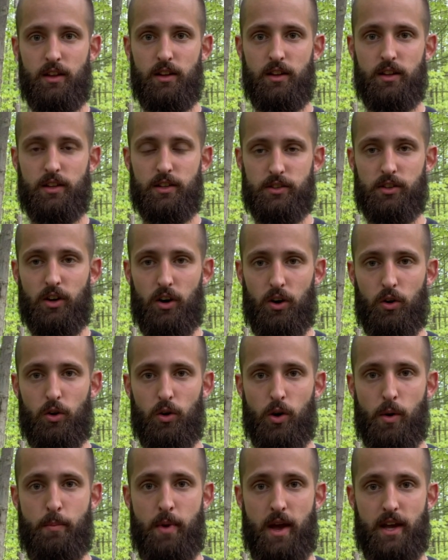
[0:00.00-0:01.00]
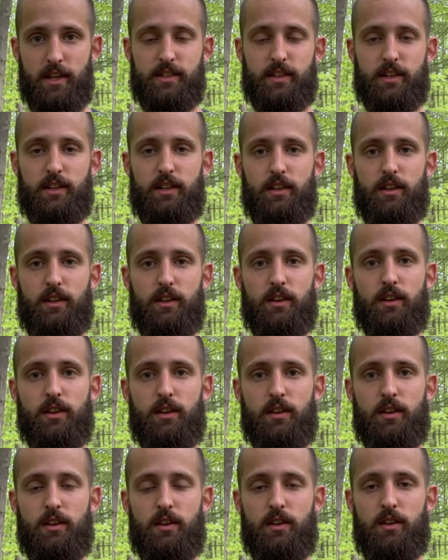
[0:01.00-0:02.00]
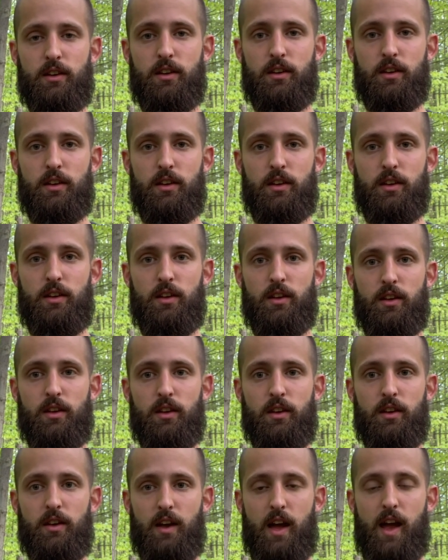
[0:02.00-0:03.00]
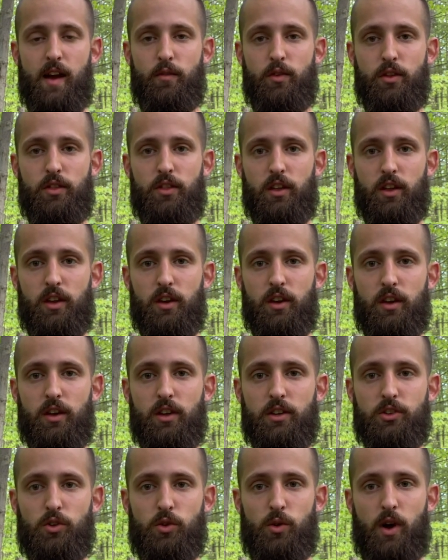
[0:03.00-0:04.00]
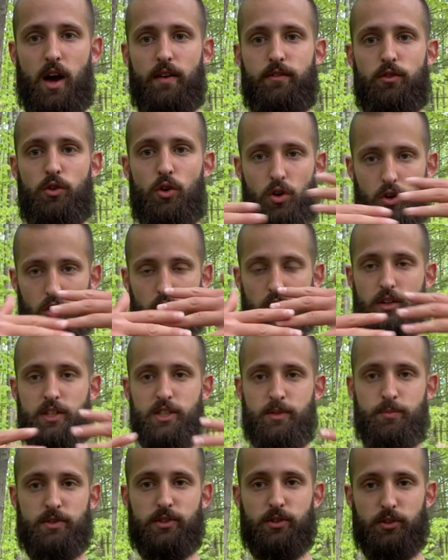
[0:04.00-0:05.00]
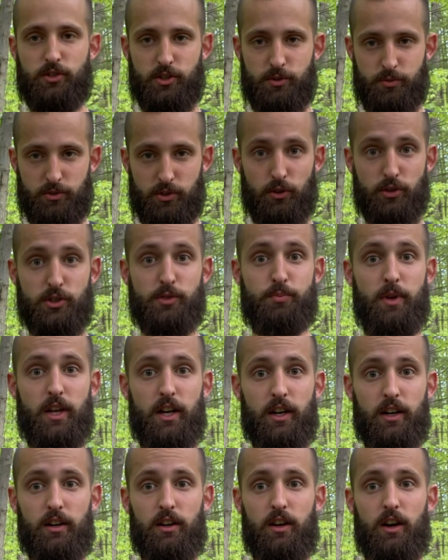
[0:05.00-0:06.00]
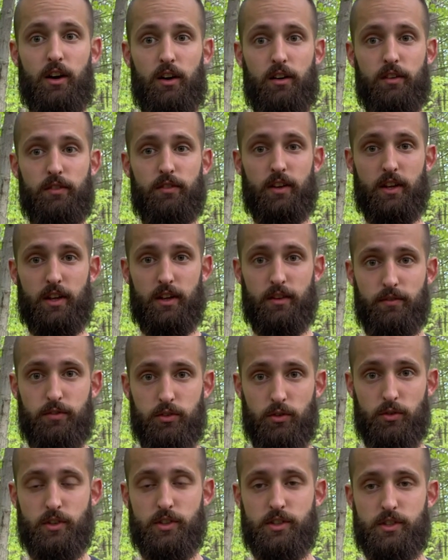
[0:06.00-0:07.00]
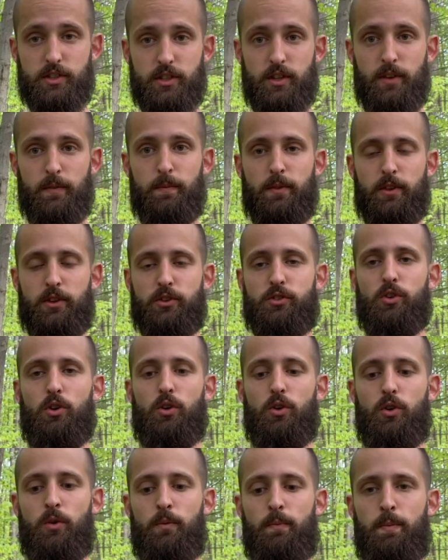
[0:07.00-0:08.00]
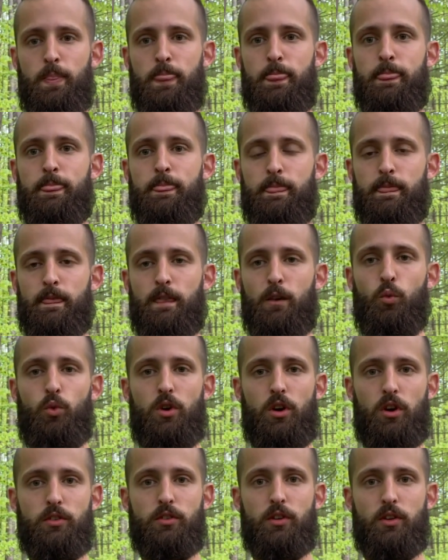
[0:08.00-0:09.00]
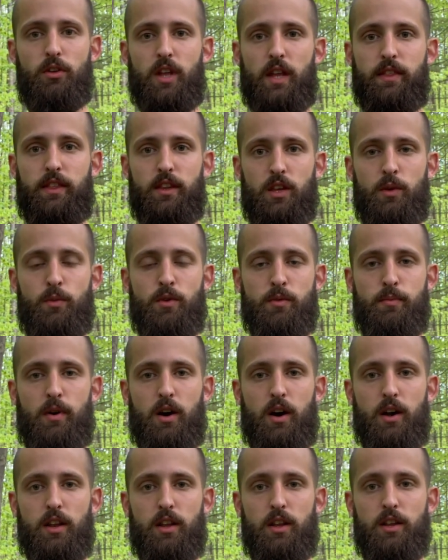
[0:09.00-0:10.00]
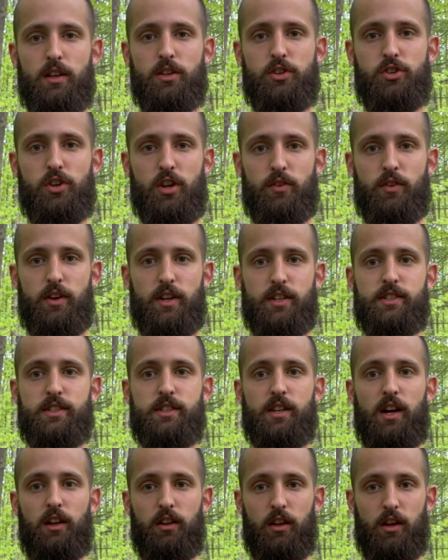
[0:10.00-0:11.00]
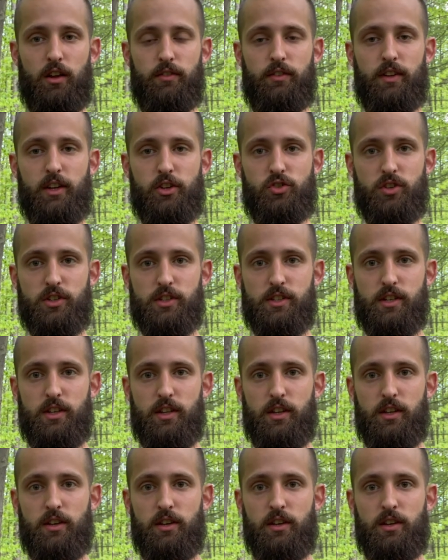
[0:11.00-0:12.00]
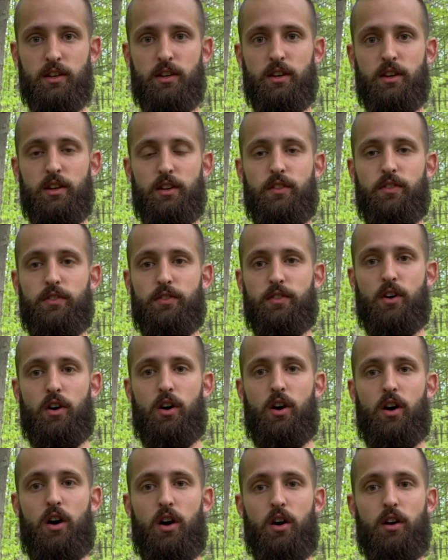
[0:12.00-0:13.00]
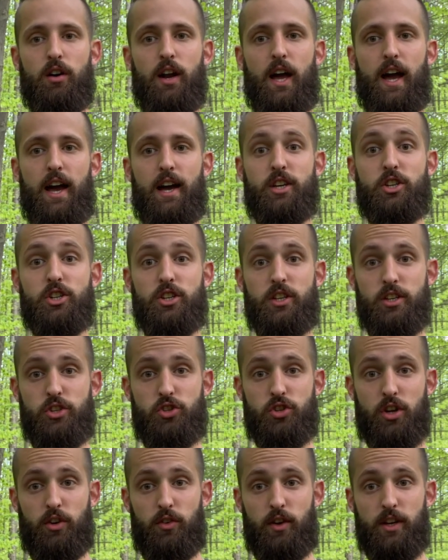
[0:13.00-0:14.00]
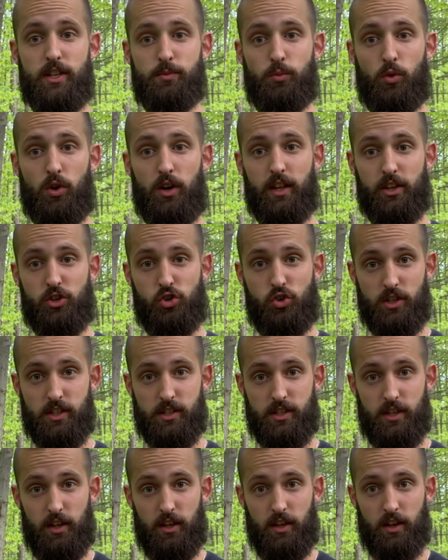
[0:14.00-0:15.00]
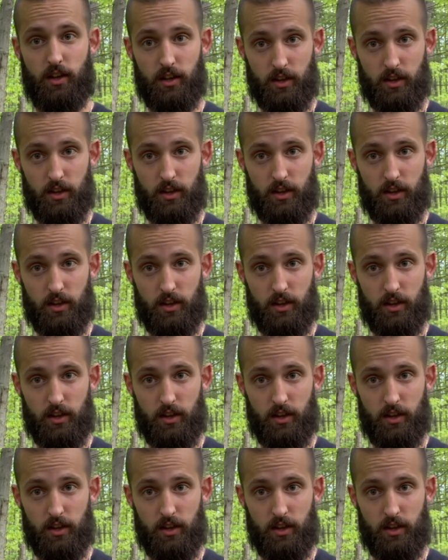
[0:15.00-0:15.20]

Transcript: so basically everything, so you have your sphere of influence. So we all know that the human body generates a lot of electricity. The heart actually generates more electricity